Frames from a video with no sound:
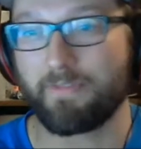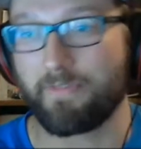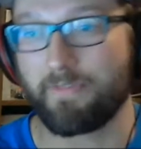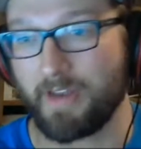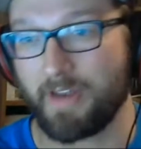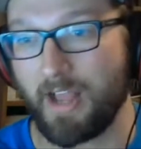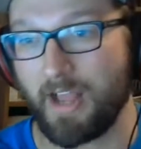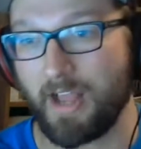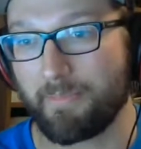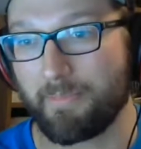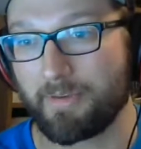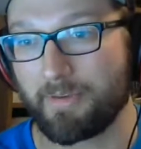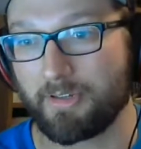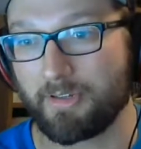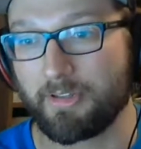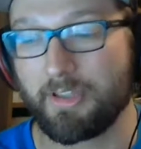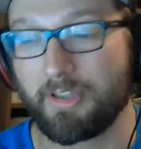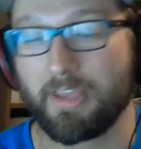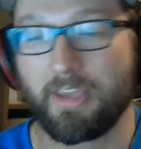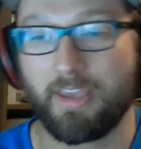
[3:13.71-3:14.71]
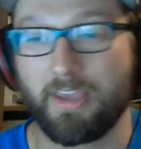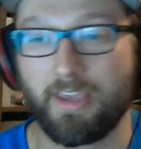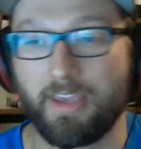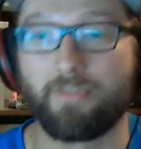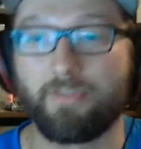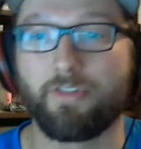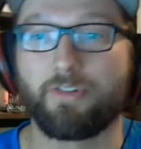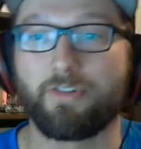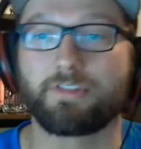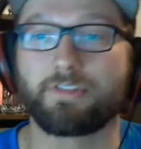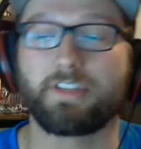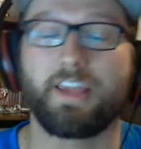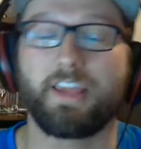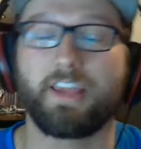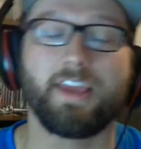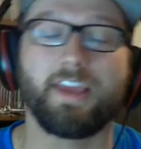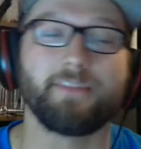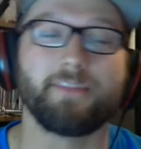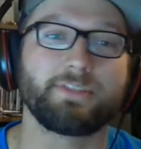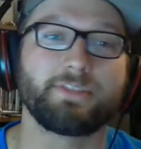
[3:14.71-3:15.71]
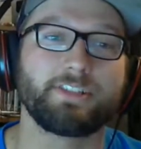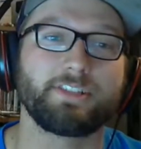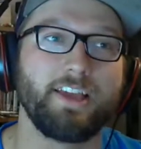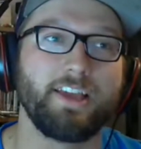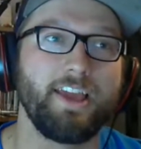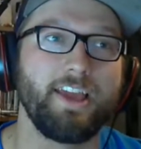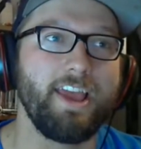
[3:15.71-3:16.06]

phenomenal in those games,